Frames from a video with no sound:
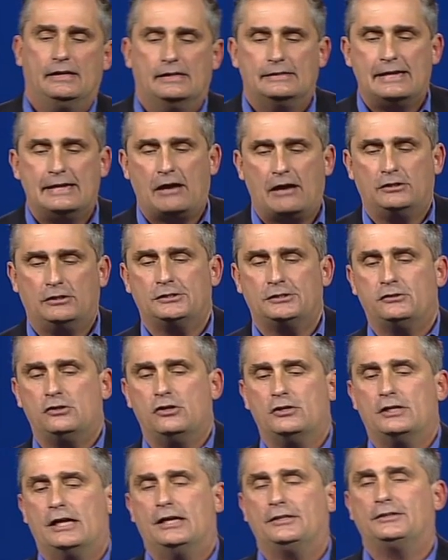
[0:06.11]
Now let's
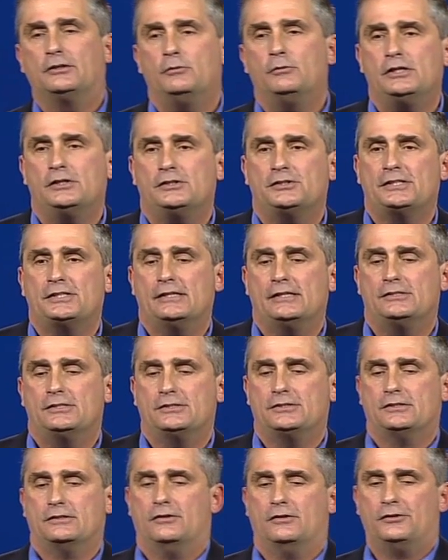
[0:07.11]
look at the
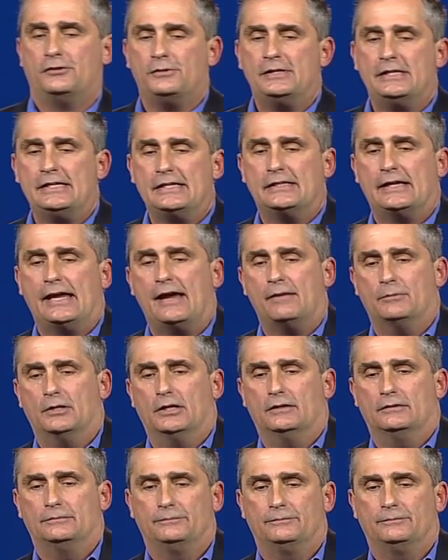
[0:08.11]
RealSense 3D camera.